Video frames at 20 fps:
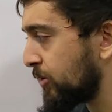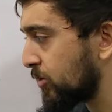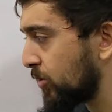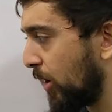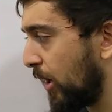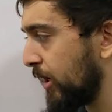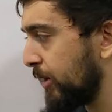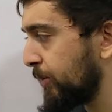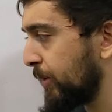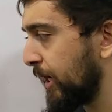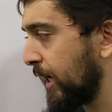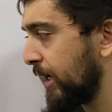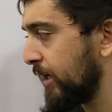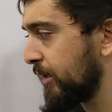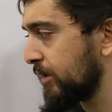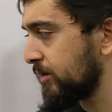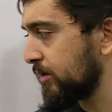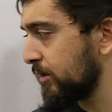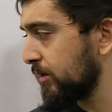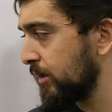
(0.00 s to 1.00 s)
squatting
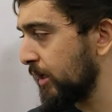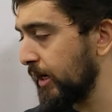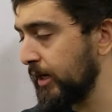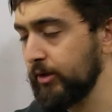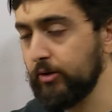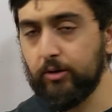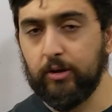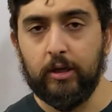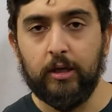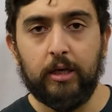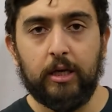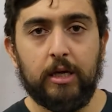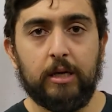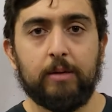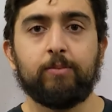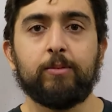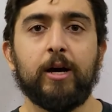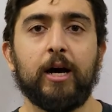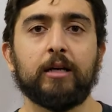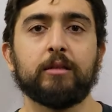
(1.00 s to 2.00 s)
mechanics are there, and you can
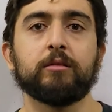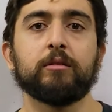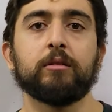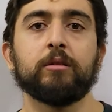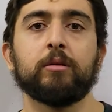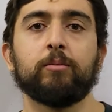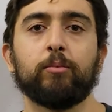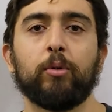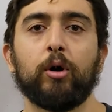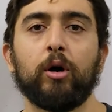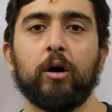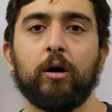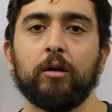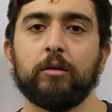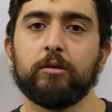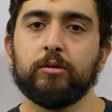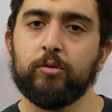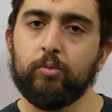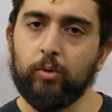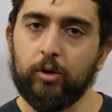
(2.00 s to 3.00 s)
keep that to the
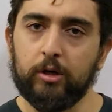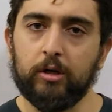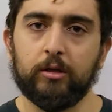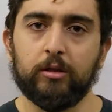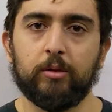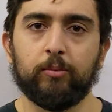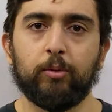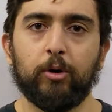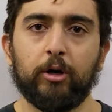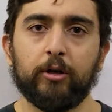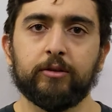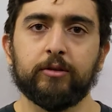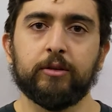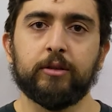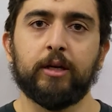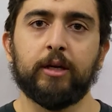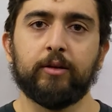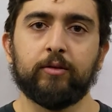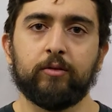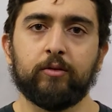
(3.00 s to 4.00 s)
ball, to work on the ball
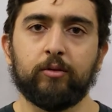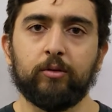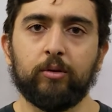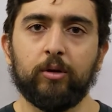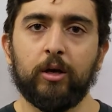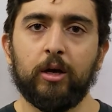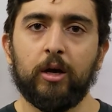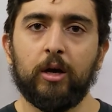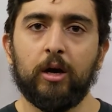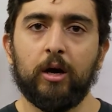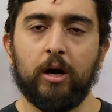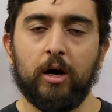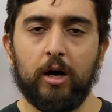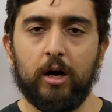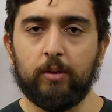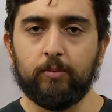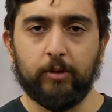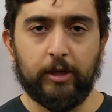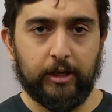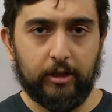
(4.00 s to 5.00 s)
today, to
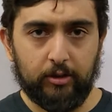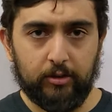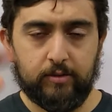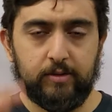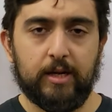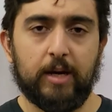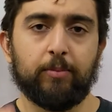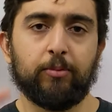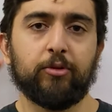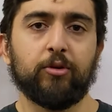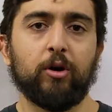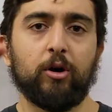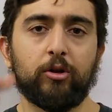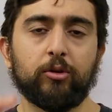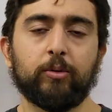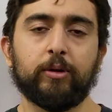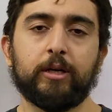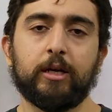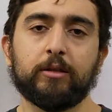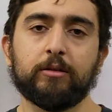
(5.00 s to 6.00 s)
like your depth all
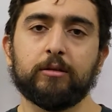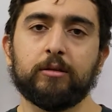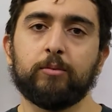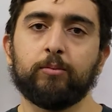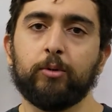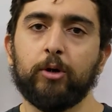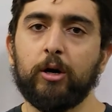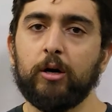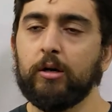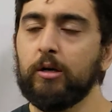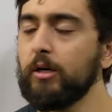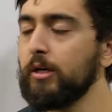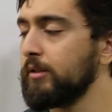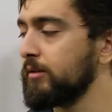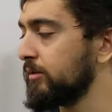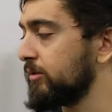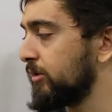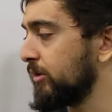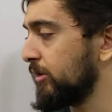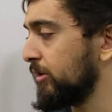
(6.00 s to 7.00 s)
the way down to the
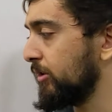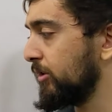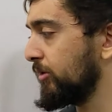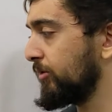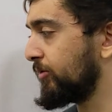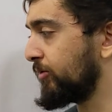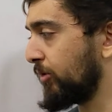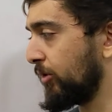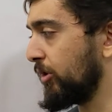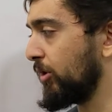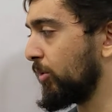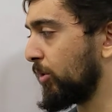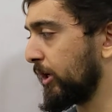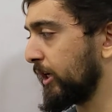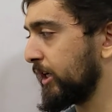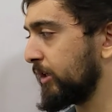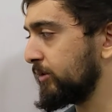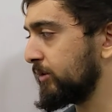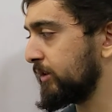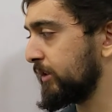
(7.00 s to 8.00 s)
ball for the
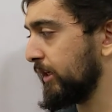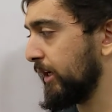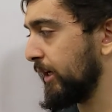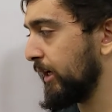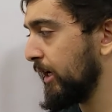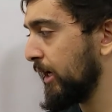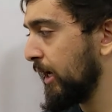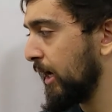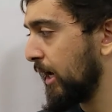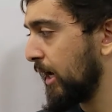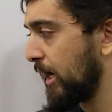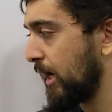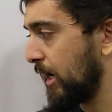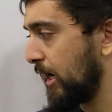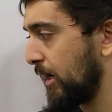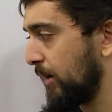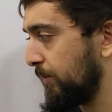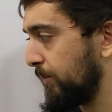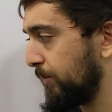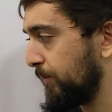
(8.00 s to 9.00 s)
workout today.
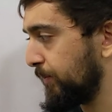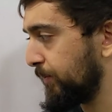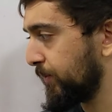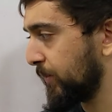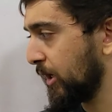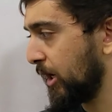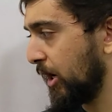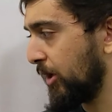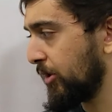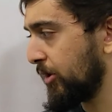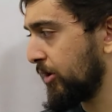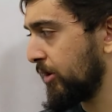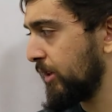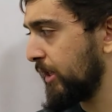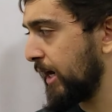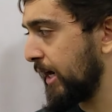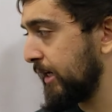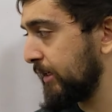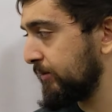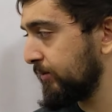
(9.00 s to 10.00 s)
Other than
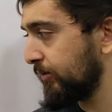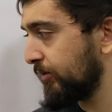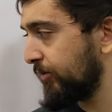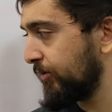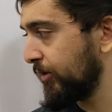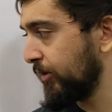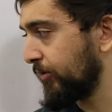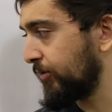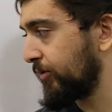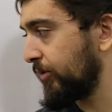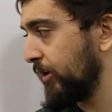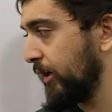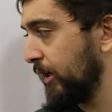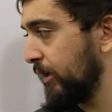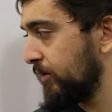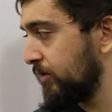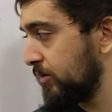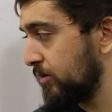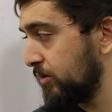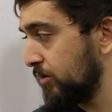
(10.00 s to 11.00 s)
that, feel
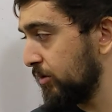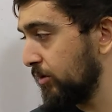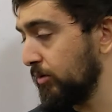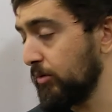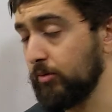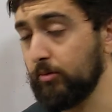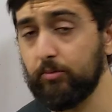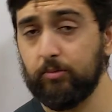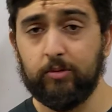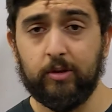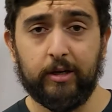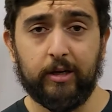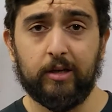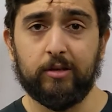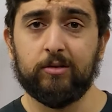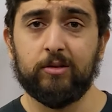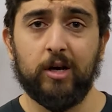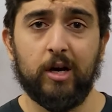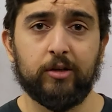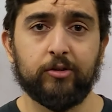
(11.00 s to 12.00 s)
free to,
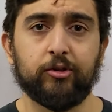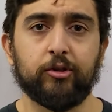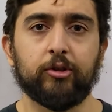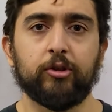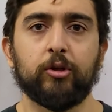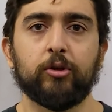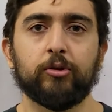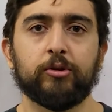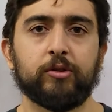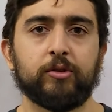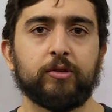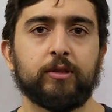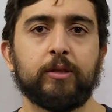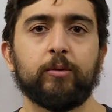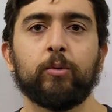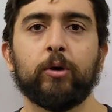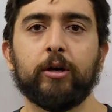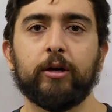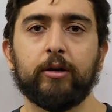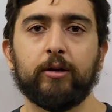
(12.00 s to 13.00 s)
again, talk to your coach, see
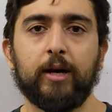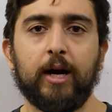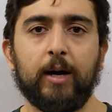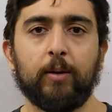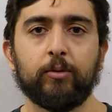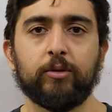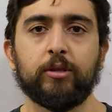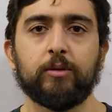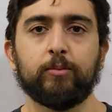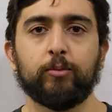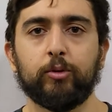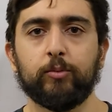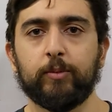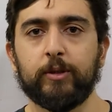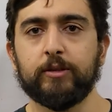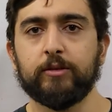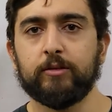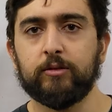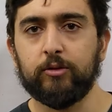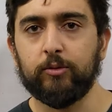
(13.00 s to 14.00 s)
where you're at with the
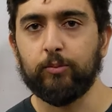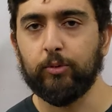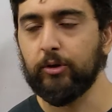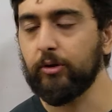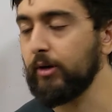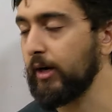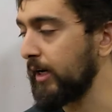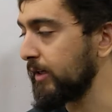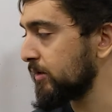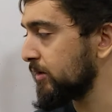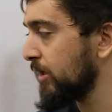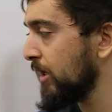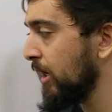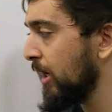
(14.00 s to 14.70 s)
movement to progress.